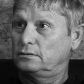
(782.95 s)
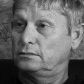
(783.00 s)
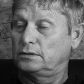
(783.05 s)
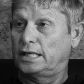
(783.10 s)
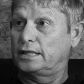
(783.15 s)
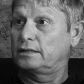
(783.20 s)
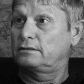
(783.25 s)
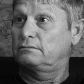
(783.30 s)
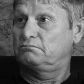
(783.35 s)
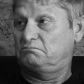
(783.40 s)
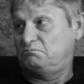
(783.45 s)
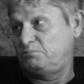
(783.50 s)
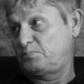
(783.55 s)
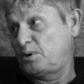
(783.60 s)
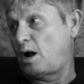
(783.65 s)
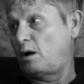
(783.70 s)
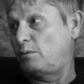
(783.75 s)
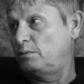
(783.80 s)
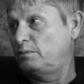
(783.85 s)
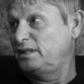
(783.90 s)
like
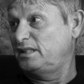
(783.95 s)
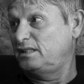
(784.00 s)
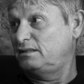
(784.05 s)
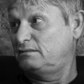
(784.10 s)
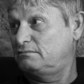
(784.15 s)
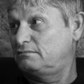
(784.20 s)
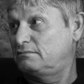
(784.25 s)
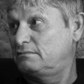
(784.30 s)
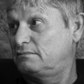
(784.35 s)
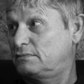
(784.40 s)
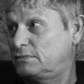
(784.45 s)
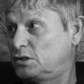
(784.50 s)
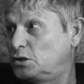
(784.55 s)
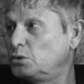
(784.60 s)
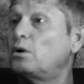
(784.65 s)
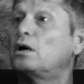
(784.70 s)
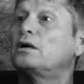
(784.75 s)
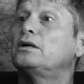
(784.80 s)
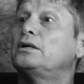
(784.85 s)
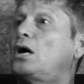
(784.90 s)
probably
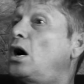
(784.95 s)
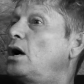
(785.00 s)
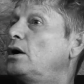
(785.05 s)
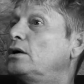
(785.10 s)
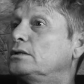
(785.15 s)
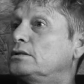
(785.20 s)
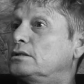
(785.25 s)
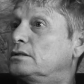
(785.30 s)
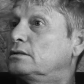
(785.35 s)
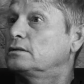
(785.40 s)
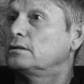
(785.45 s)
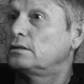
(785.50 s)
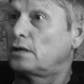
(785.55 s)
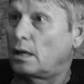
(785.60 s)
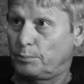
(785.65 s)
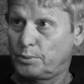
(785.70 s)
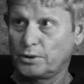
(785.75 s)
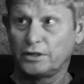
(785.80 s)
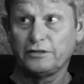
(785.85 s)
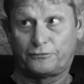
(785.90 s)
two hundred yards. Oh,
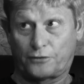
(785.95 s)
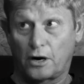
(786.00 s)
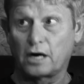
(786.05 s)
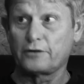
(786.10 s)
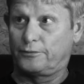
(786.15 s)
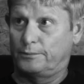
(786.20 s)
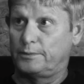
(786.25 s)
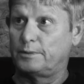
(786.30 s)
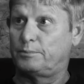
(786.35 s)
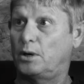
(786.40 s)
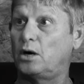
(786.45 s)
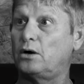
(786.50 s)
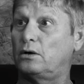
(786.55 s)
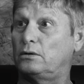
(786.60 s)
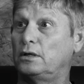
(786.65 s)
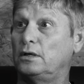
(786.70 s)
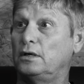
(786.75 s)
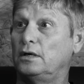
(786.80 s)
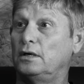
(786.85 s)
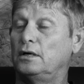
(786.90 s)
I'm pretty crap. far from the boat
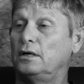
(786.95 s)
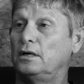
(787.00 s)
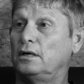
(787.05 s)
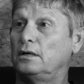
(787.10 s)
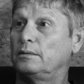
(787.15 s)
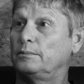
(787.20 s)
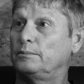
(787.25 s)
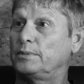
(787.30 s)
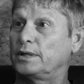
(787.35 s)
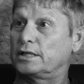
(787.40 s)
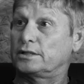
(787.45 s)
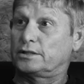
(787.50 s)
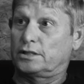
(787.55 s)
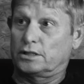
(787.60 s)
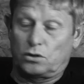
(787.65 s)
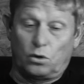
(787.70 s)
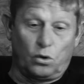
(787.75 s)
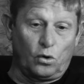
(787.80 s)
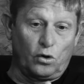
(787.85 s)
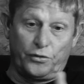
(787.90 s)
because
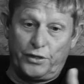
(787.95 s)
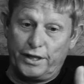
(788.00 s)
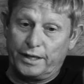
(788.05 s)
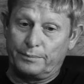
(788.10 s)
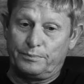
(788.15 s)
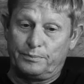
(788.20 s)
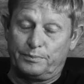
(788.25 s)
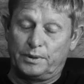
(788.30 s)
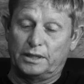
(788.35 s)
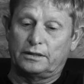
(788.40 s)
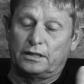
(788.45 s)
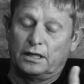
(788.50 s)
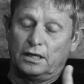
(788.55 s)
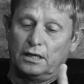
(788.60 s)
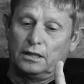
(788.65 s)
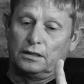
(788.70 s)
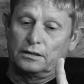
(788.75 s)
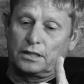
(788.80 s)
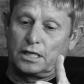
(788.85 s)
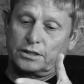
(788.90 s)
this whole thing. But
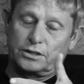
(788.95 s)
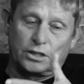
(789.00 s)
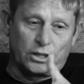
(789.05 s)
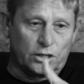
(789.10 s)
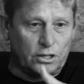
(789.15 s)
because the